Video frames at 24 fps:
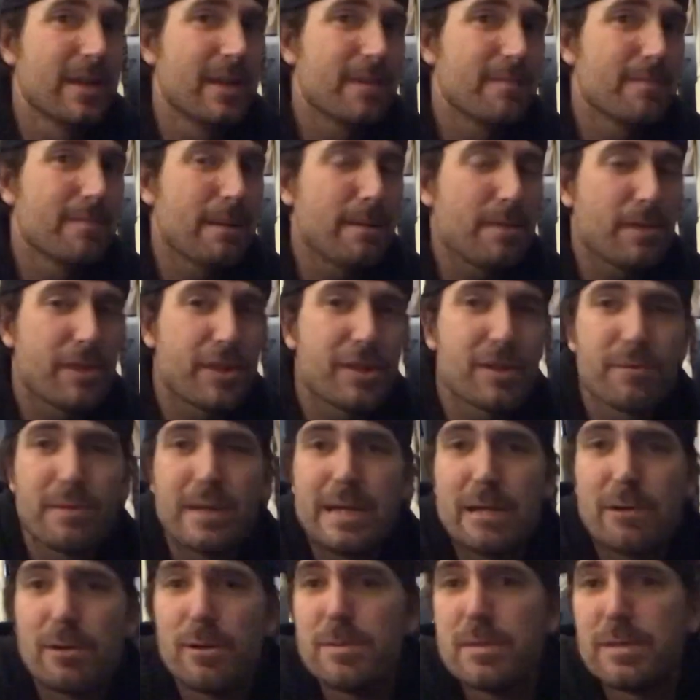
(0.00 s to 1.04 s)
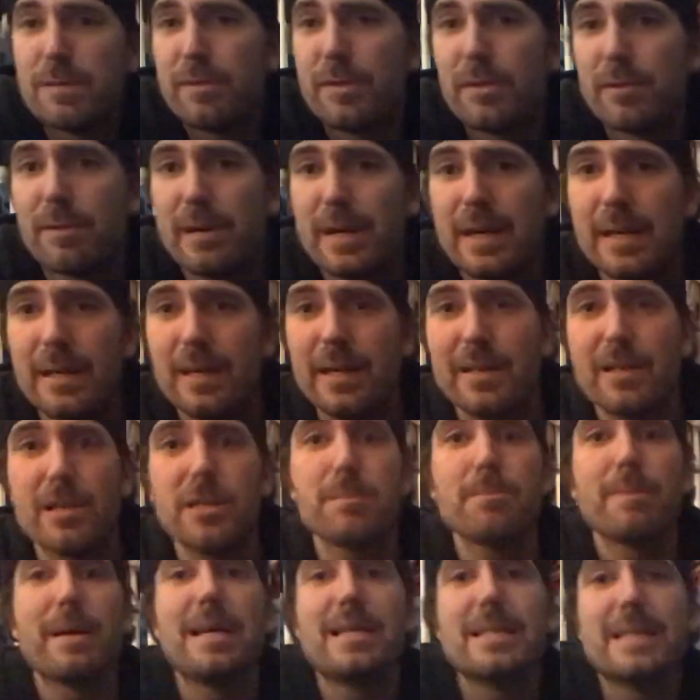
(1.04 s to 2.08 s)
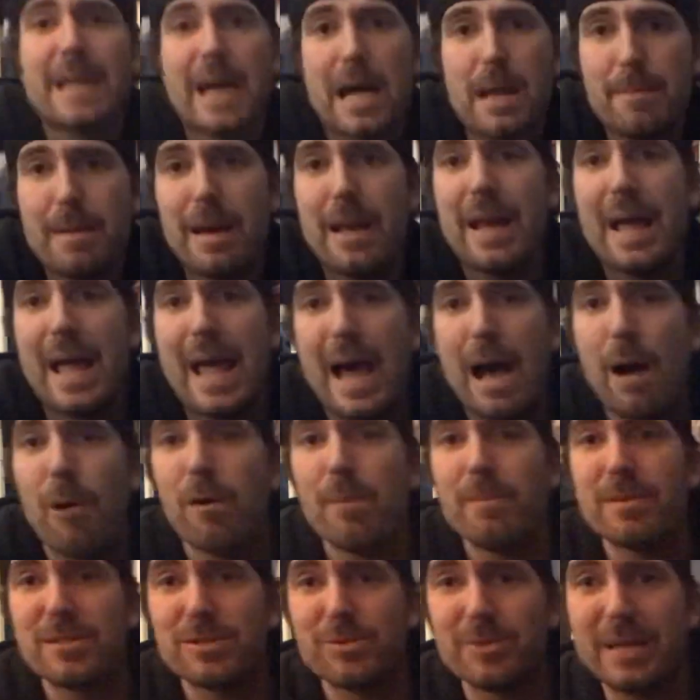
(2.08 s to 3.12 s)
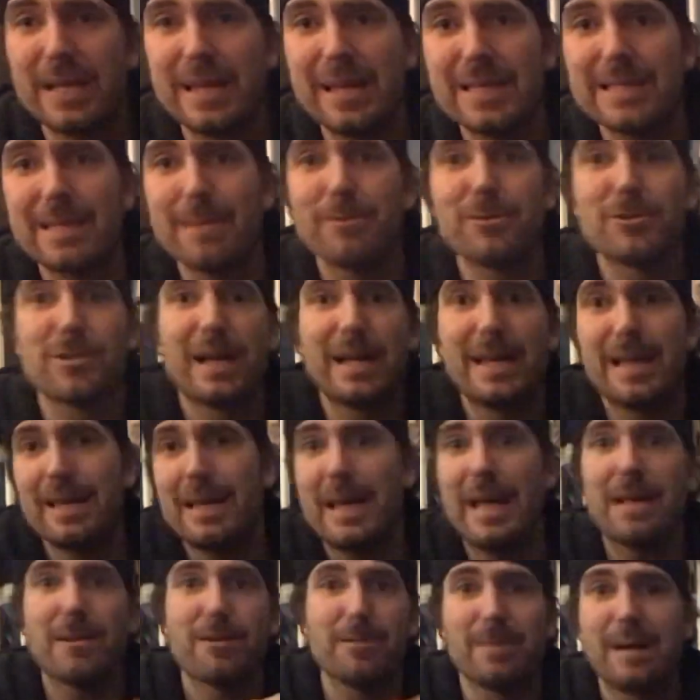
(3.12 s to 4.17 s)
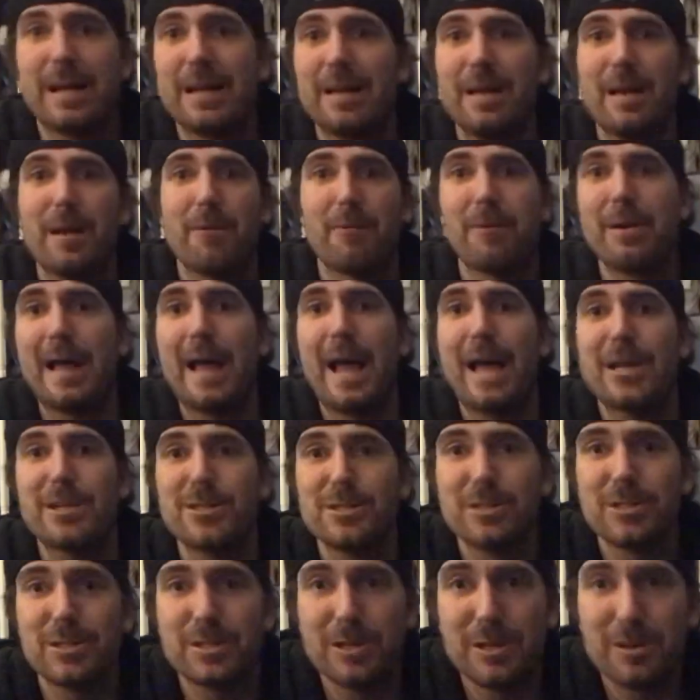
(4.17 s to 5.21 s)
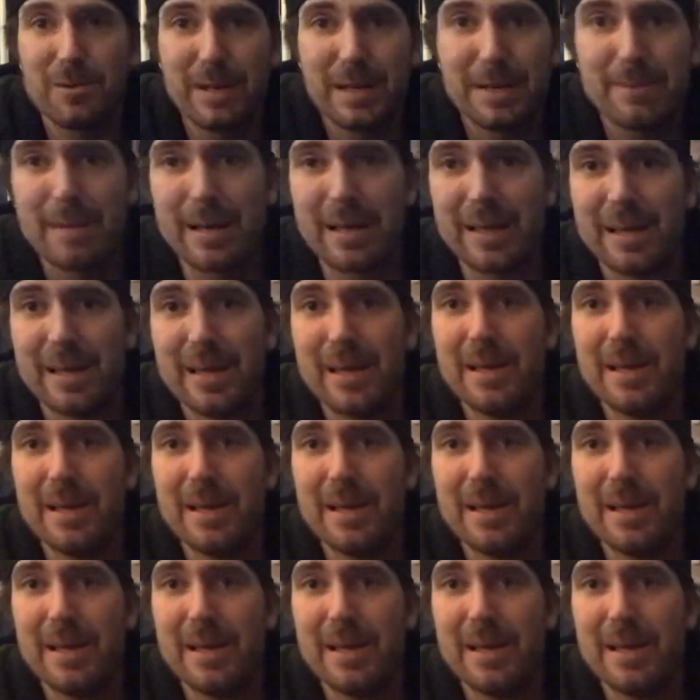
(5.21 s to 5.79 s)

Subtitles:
maybe 3 groups of 3, you know, spaced out about an hour in between because I'm trying to handle my reactions too, like my